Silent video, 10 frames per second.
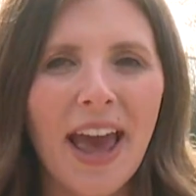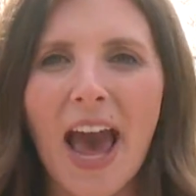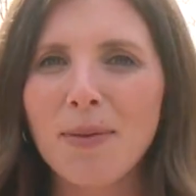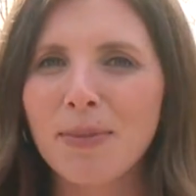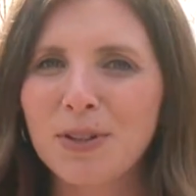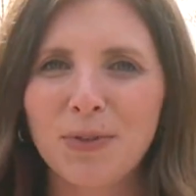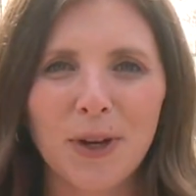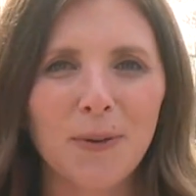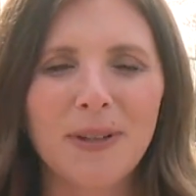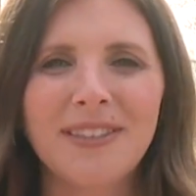
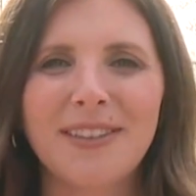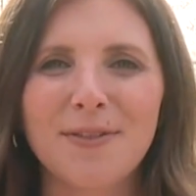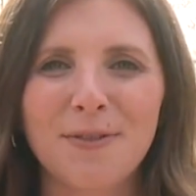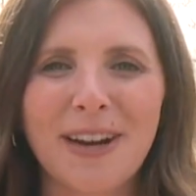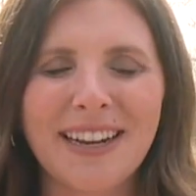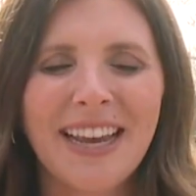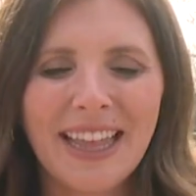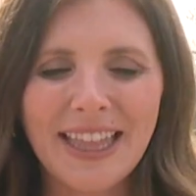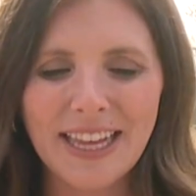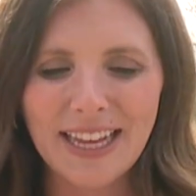atmosphere was different.
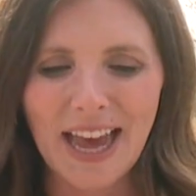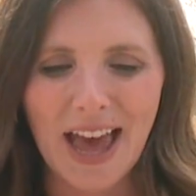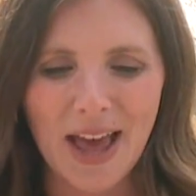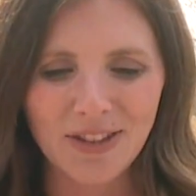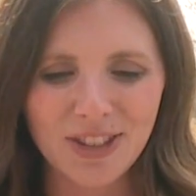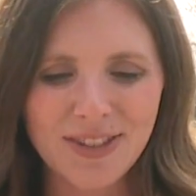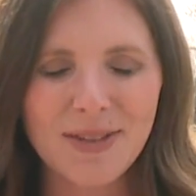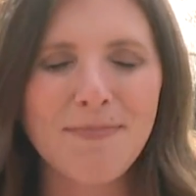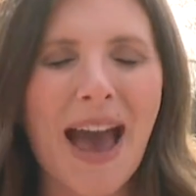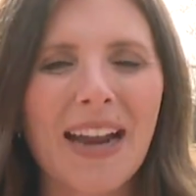The uh, just
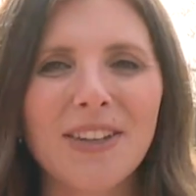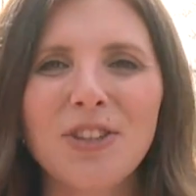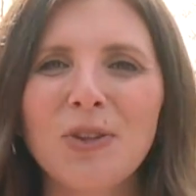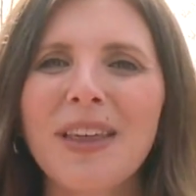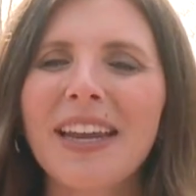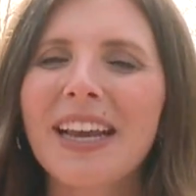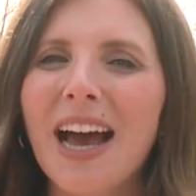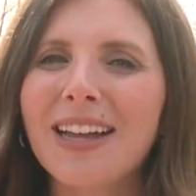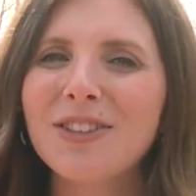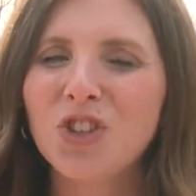the magnitude that it
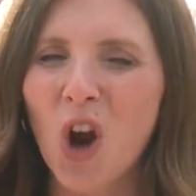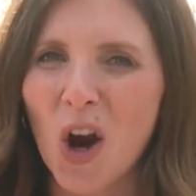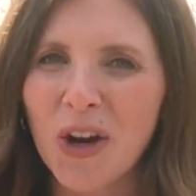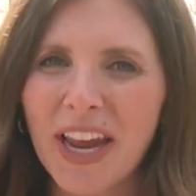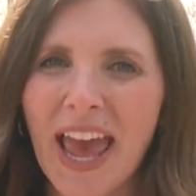got dark